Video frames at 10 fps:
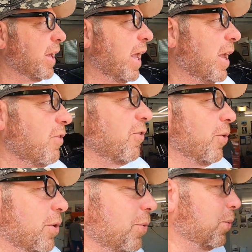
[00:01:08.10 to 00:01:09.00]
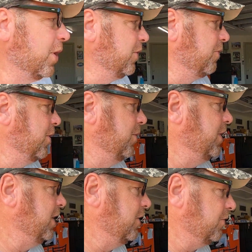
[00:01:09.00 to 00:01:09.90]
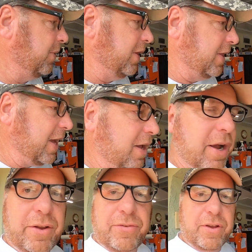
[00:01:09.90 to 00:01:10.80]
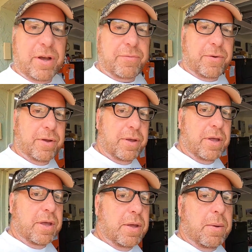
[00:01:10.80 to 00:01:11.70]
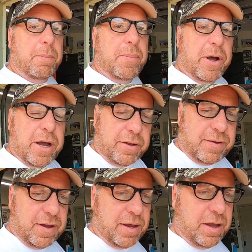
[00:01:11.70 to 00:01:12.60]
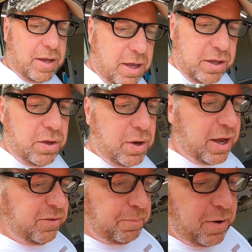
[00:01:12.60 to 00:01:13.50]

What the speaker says: I can't show you where the road is or any of that kind of stuff, but you guys